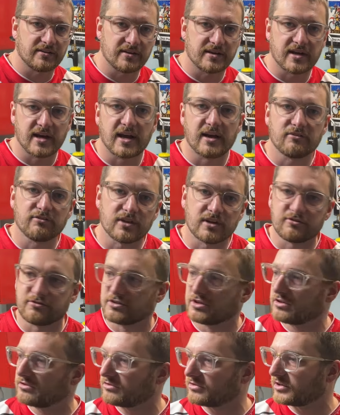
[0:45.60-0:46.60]
that I have left
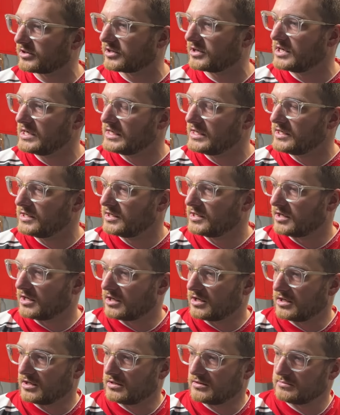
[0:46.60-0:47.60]
over,
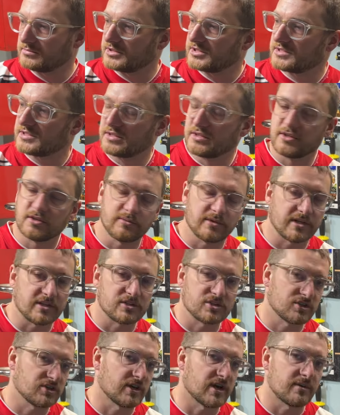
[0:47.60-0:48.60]
just a little bit of
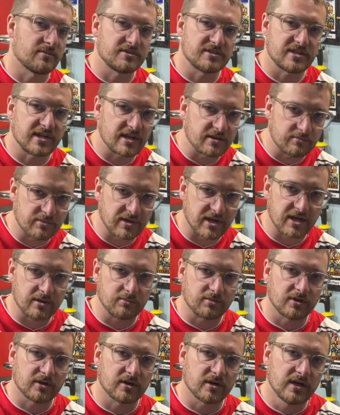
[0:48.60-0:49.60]
scrap
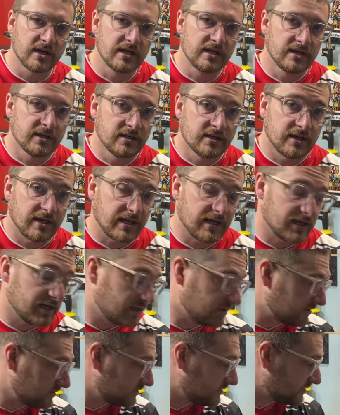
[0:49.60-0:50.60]
sandpaper.
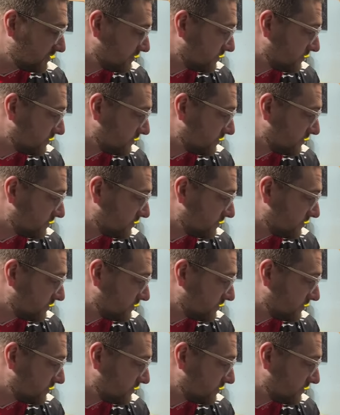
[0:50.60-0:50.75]
And